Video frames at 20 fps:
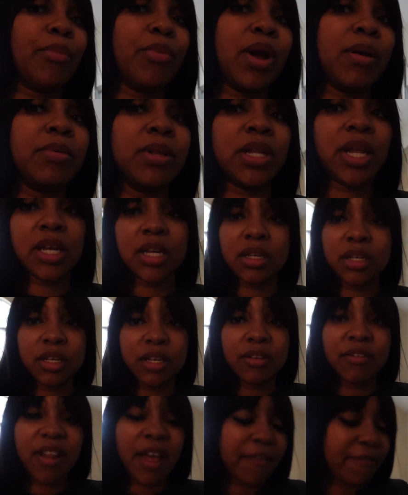probably like a
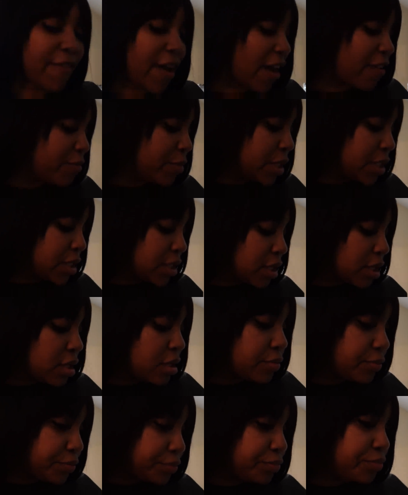good like five months ago.
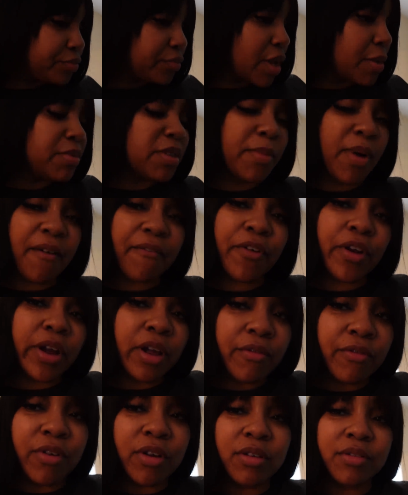I'm talking about
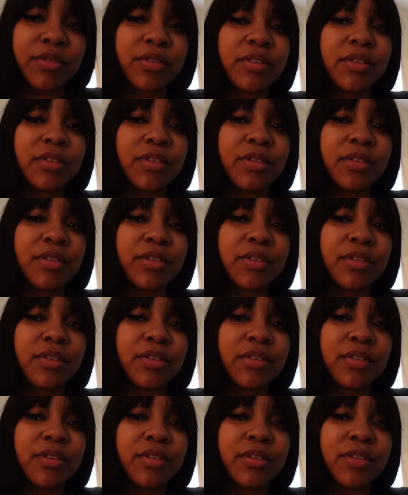forever.